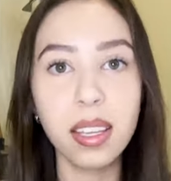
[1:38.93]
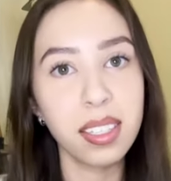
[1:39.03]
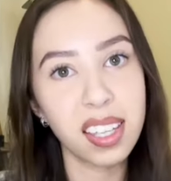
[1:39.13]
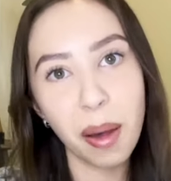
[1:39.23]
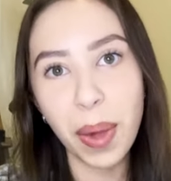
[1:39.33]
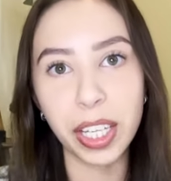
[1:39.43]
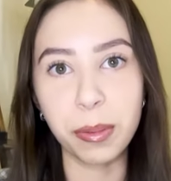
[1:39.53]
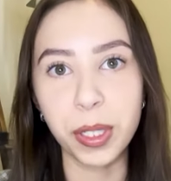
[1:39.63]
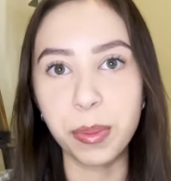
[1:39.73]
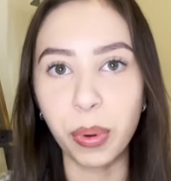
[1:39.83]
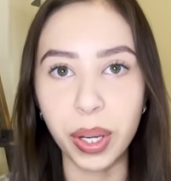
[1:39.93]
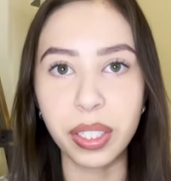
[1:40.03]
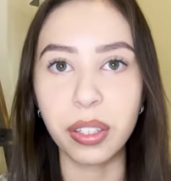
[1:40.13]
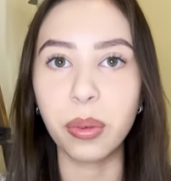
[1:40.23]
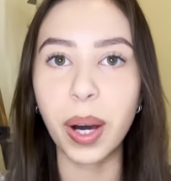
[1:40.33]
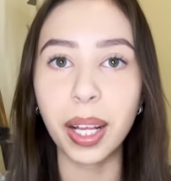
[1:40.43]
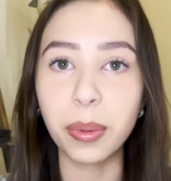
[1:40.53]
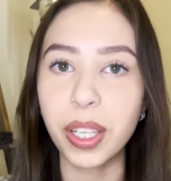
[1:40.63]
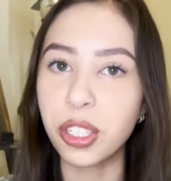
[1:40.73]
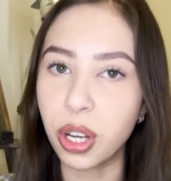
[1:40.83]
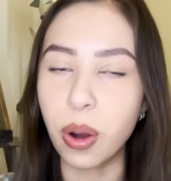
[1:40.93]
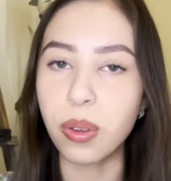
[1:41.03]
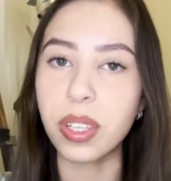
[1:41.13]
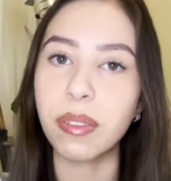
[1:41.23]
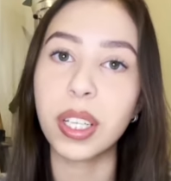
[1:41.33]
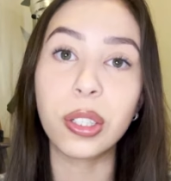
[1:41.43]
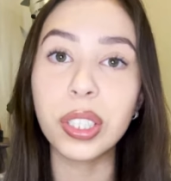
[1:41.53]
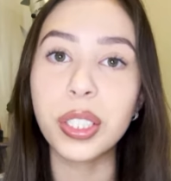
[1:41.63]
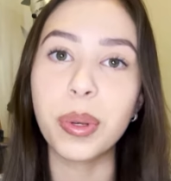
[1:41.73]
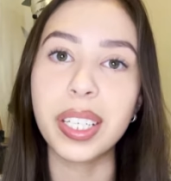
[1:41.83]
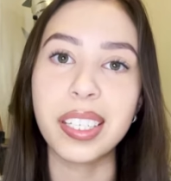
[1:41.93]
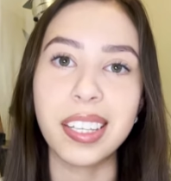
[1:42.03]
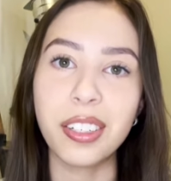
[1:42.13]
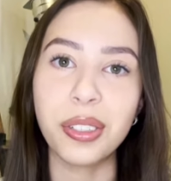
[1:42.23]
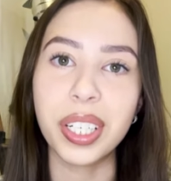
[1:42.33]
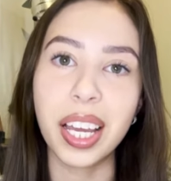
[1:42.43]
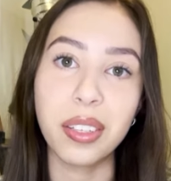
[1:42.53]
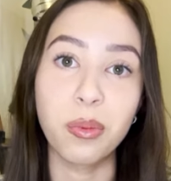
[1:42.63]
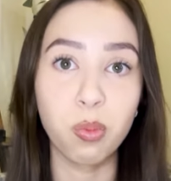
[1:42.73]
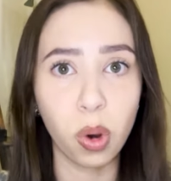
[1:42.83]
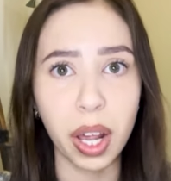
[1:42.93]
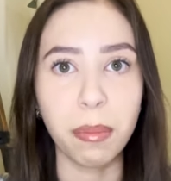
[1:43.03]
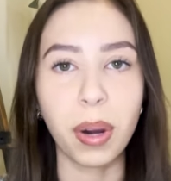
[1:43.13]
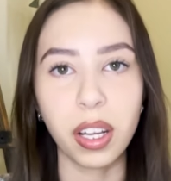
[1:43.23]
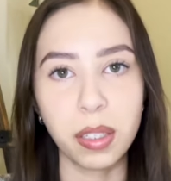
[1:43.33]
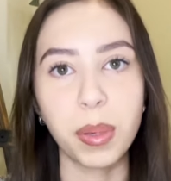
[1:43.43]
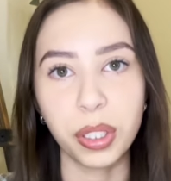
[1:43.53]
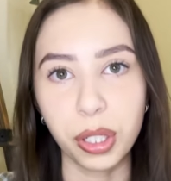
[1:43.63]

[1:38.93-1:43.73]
Some experts point to the Wild West shows of the early twentieth century as one possible